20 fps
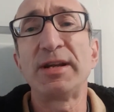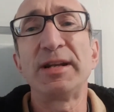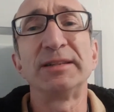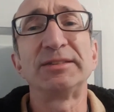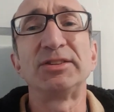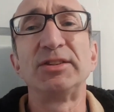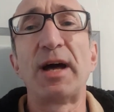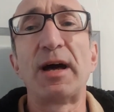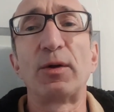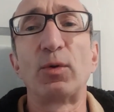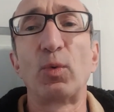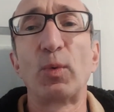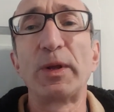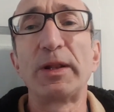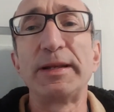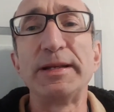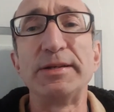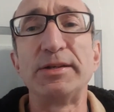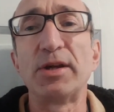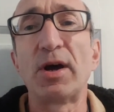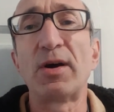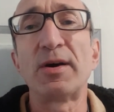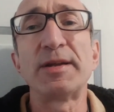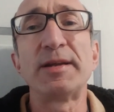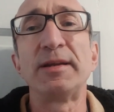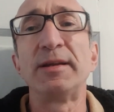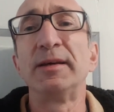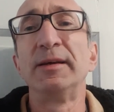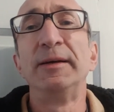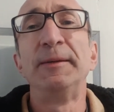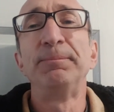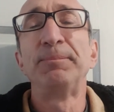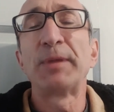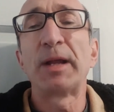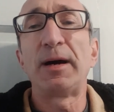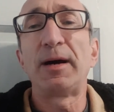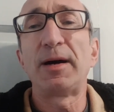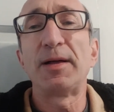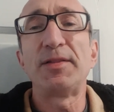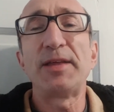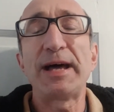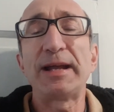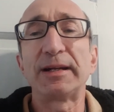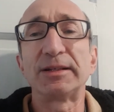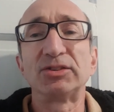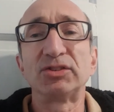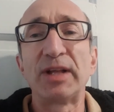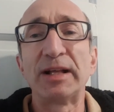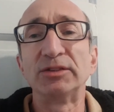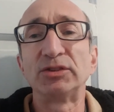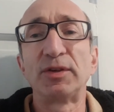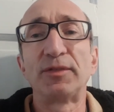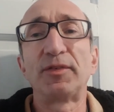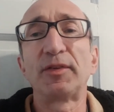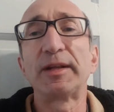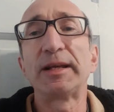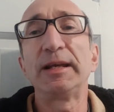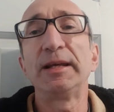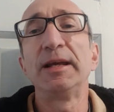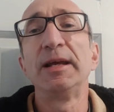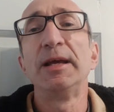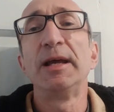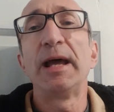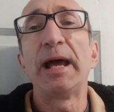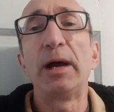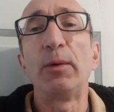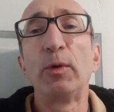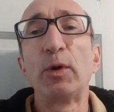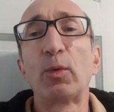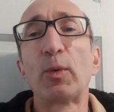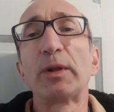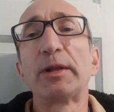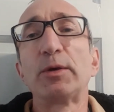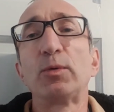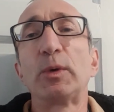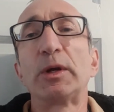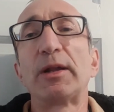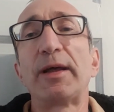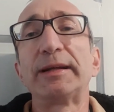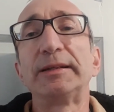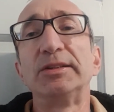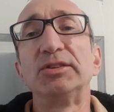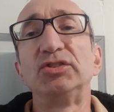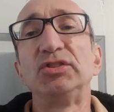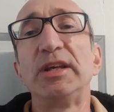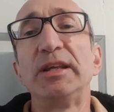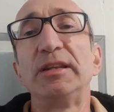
It's not really done that extensively, and we really would like to see